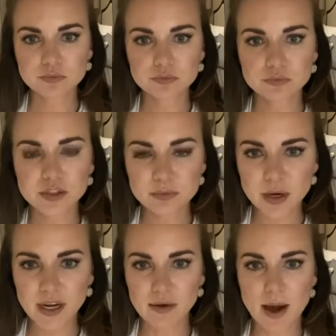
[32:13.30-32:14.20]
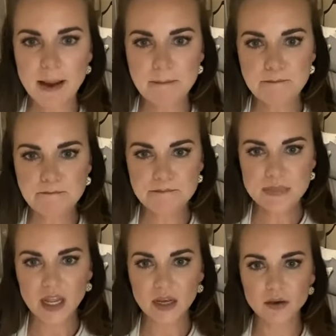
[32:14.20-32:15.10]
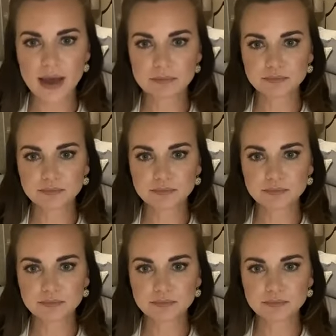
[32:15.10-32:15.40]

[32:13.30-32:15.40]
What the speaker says: It's pretty, right? Okay.